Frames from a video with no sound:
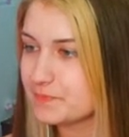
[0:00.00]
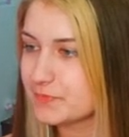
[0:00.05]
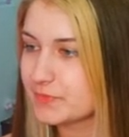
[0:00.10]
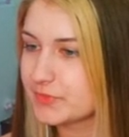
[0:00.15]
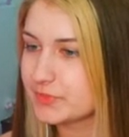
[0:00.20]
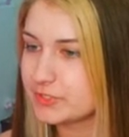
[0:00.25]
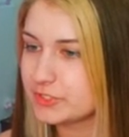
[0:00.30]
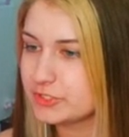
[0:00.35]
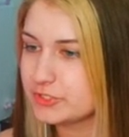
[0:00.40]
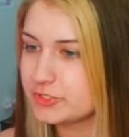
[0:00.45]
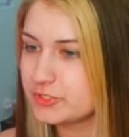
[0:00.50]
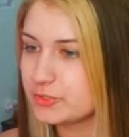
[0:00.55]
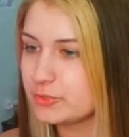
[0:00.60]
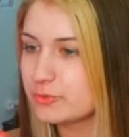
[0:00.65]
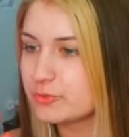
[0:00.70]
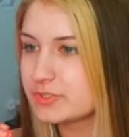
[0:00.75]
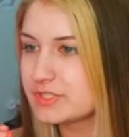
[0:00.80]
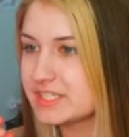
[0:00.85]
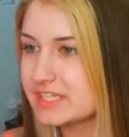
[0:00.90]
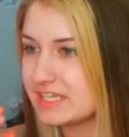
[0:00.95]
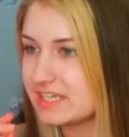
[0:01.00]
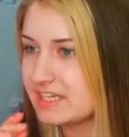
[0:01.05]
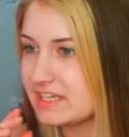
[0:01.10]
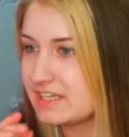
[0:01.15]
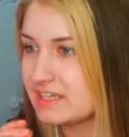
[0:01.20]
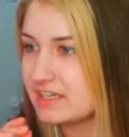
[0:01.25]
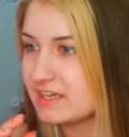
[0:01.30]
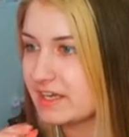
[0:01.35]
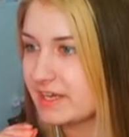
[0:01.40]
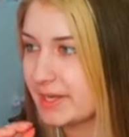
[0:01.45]
the dudes
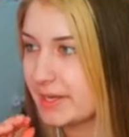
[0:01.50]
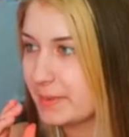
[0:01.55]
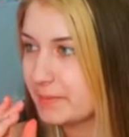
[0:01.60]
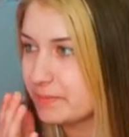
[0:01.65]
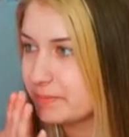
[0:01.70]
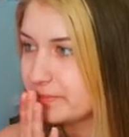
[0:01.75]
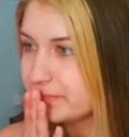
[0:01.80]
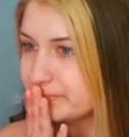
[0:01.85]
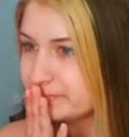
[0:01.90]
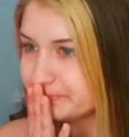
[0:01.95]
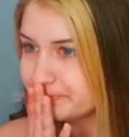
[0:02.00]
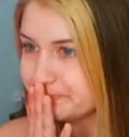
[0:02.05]
in um